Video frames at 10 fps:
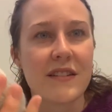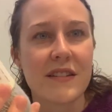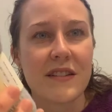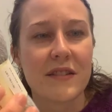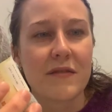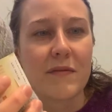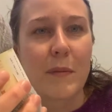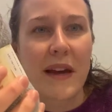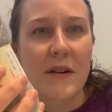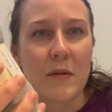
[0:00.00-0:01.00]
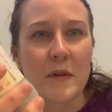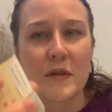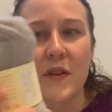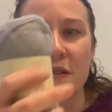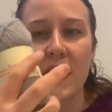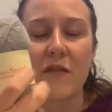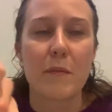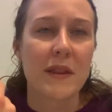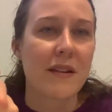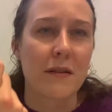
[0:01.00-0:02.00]
the band almost falls off,
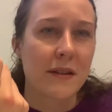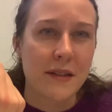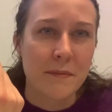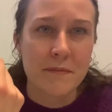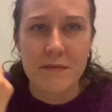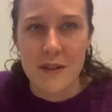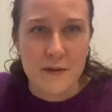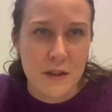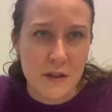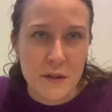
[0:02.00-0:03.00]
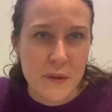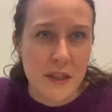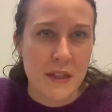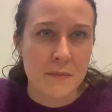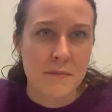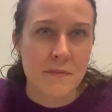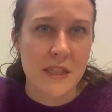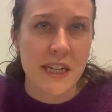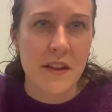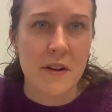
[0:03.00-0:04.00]
but they're the same. If you're using them
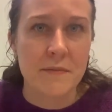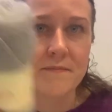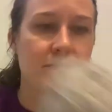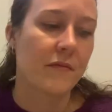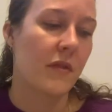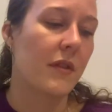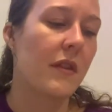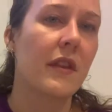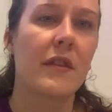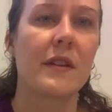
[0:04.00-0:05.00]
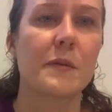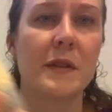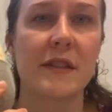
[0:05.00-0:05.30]
together, this one's